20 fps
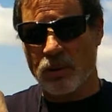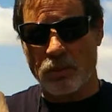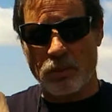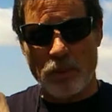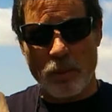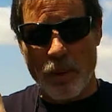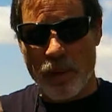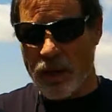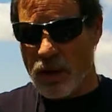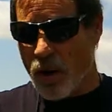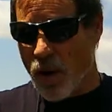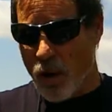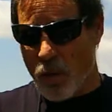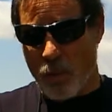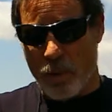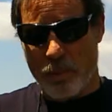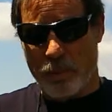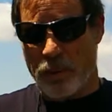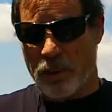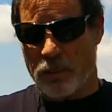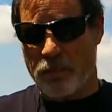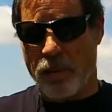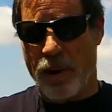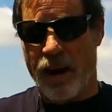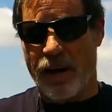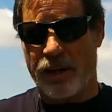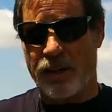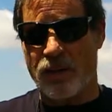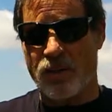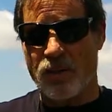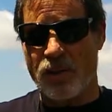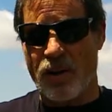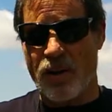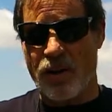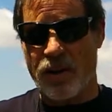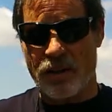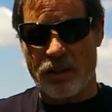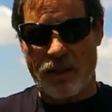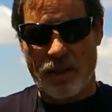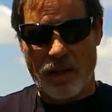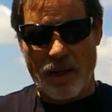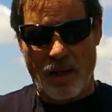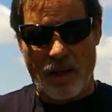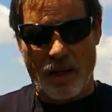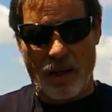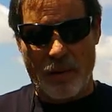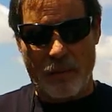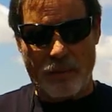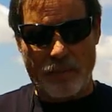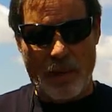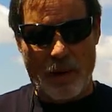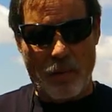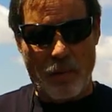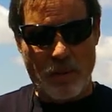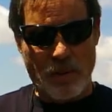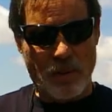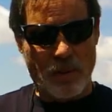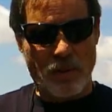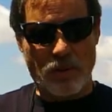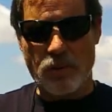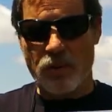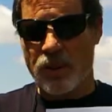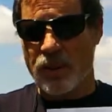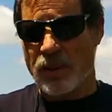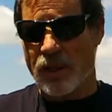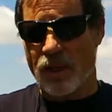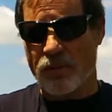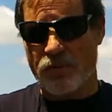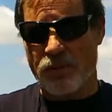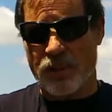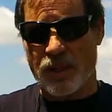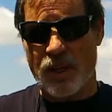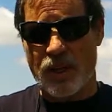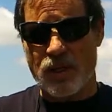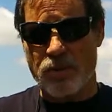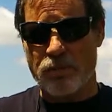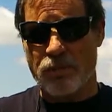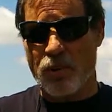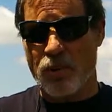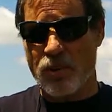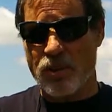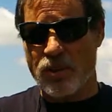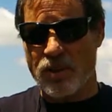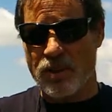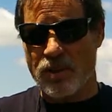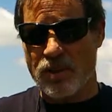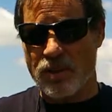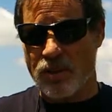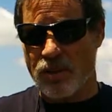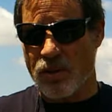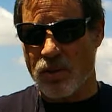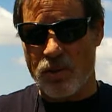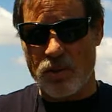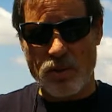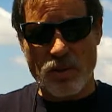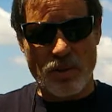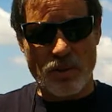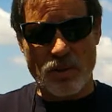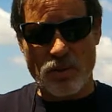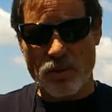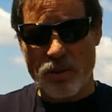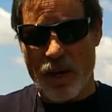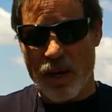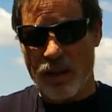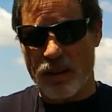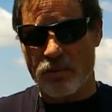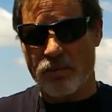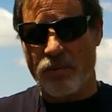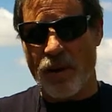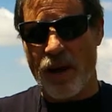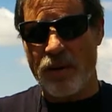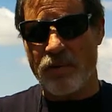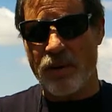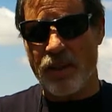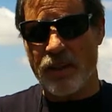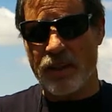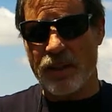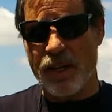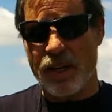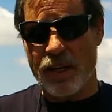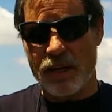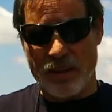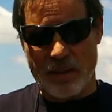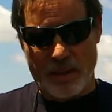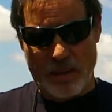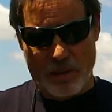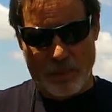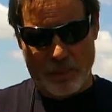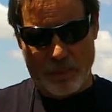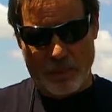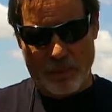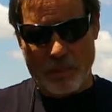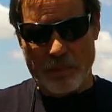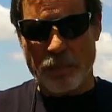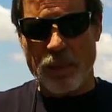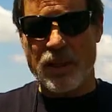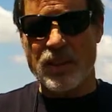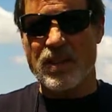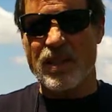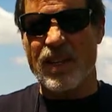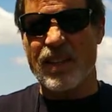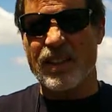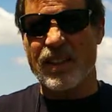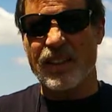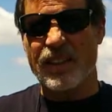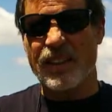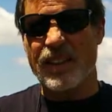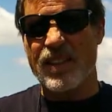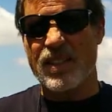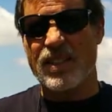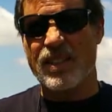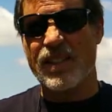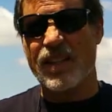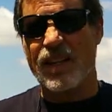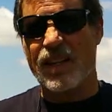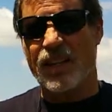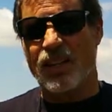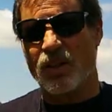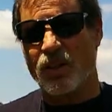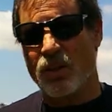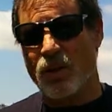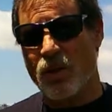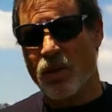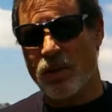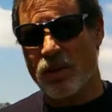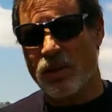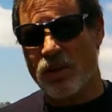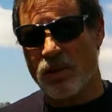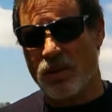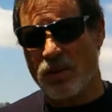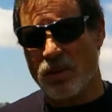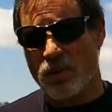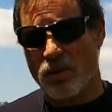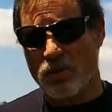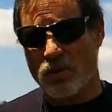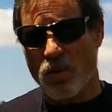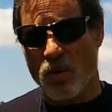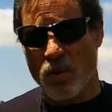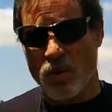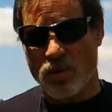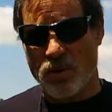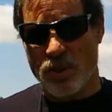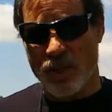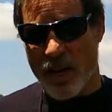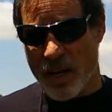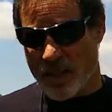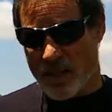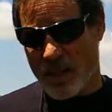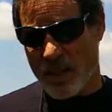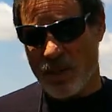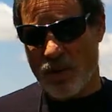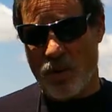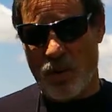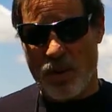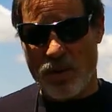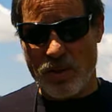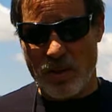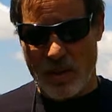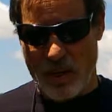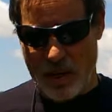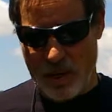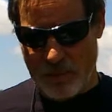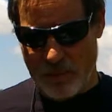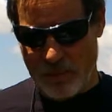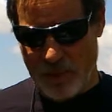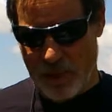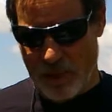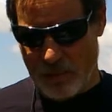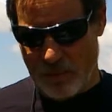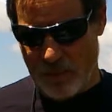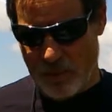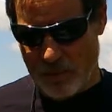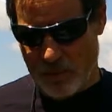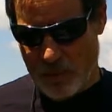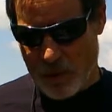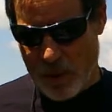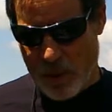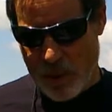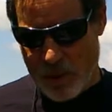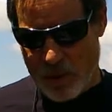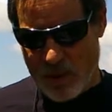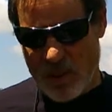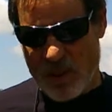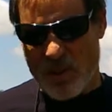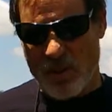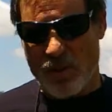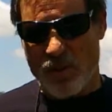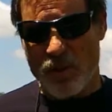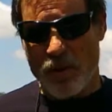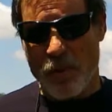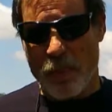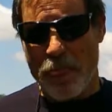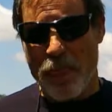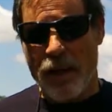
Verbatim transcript: You, make it all one big package, all right? Um, I want you to do the identification portions. Of course, you're going to do eight, five out of the eight that are placed onto the list. You're going to do, of course, the essay question that I've, I've requested you do.